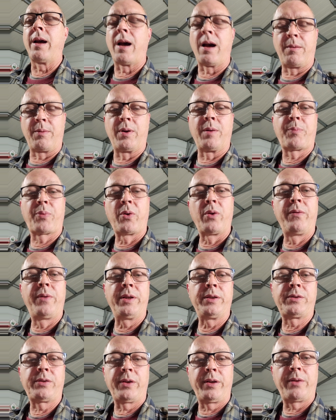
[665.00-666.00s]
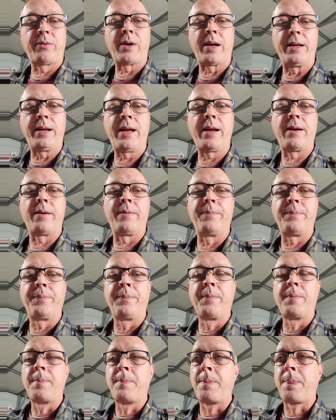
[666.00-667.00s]
I'm going to prove this to you right now.
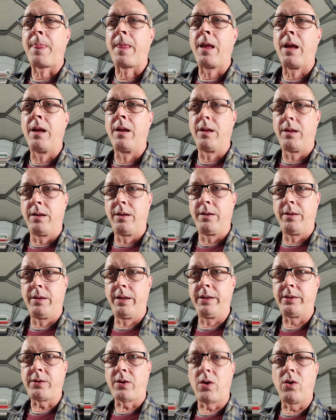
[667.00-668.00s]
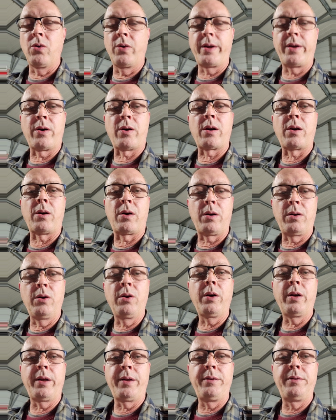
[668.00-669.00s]
This OER
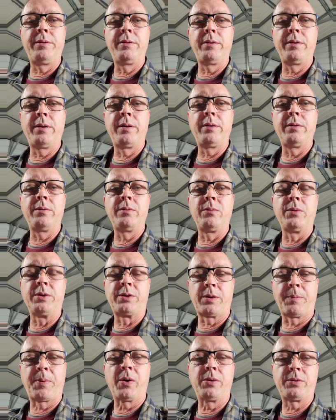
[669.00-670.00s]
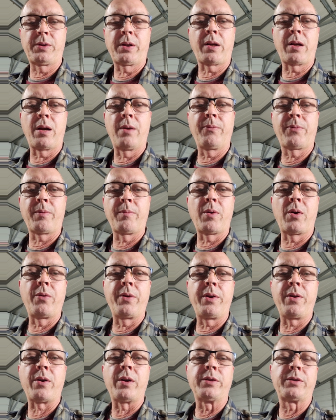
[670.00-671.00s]
hood was supposed to come from
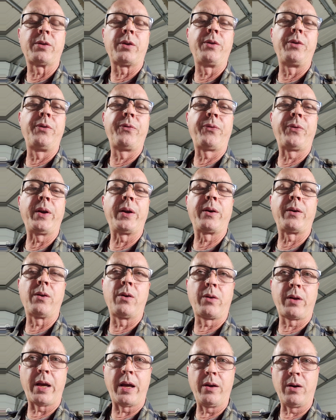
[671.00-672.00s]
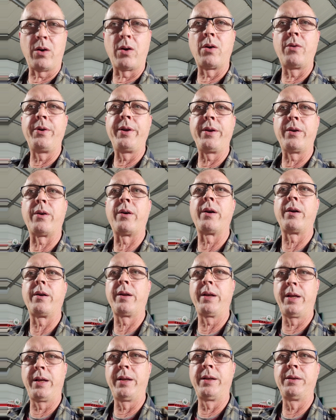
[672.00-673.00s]
OER. So you figure, okay, OER
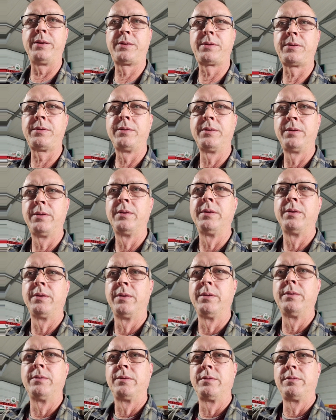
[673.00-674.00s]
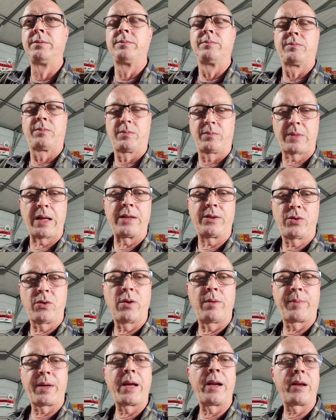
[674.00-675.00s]
is, that's who
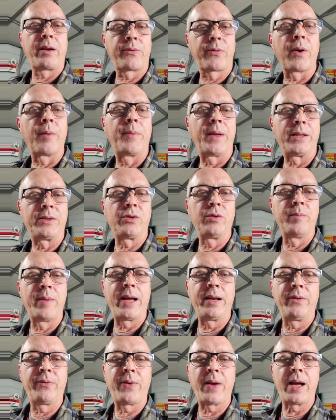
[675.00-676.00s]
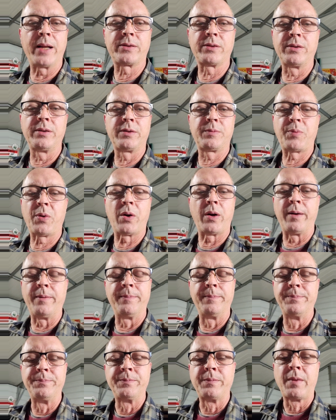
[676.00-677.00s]
I'm getting it from. That's who manufactured this part.
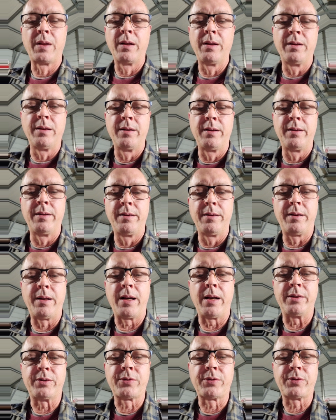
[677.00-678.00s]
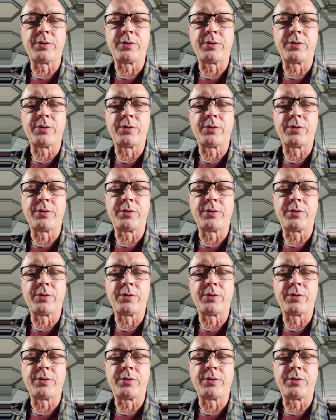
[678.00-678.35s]
Not true.